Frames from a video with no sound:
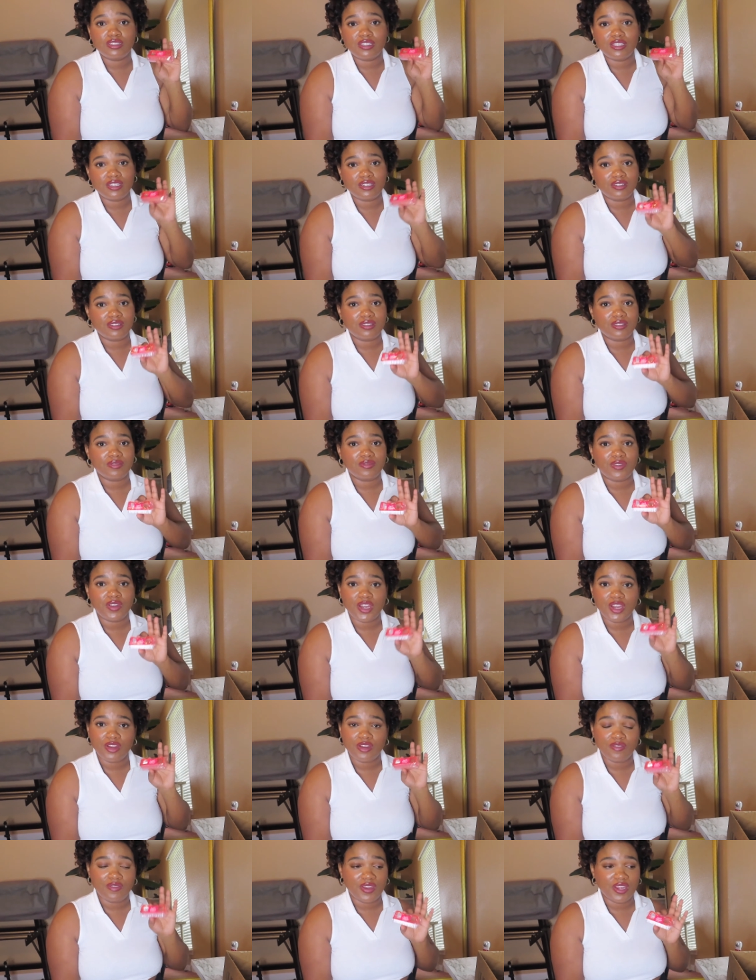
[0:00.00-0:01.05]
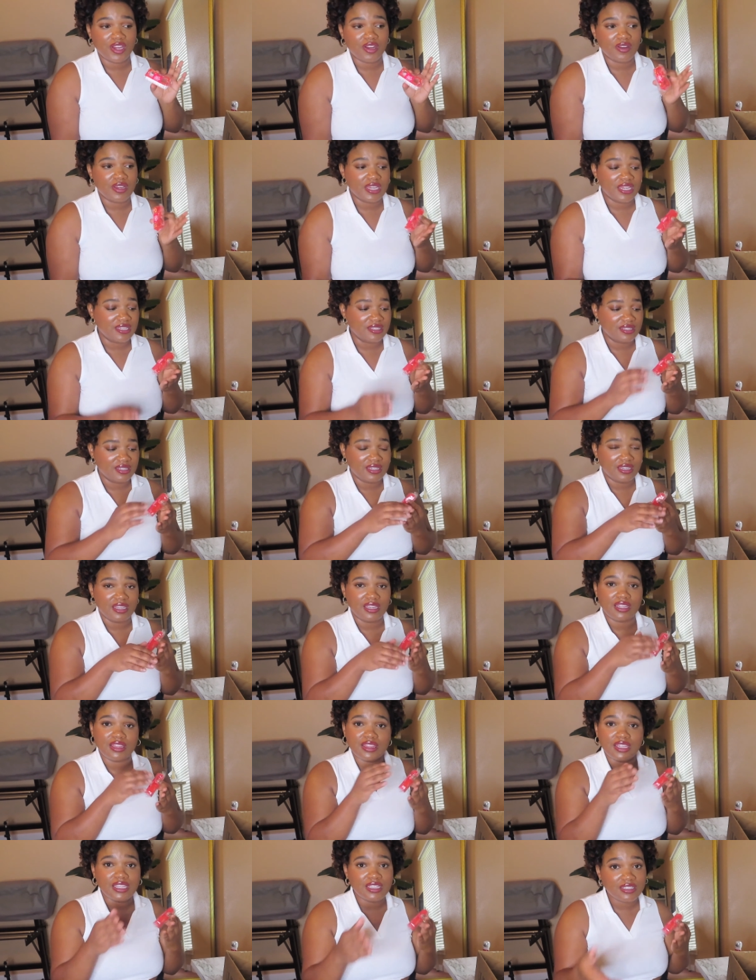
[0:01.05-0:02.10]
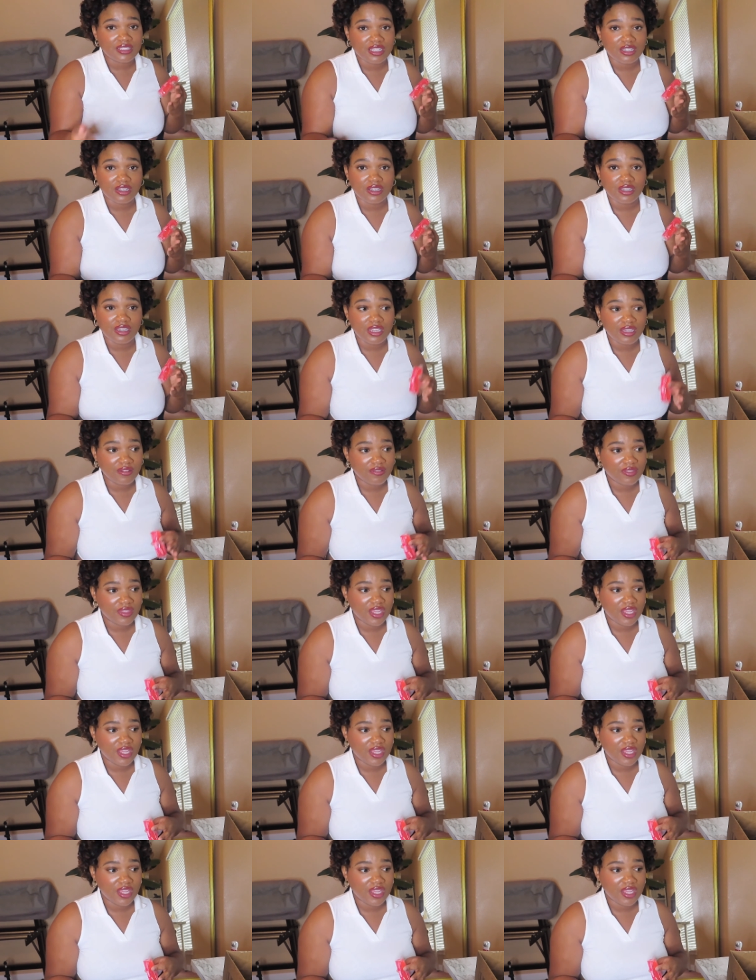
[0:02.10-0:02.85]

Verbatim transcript: it's very, very easy to get things underneath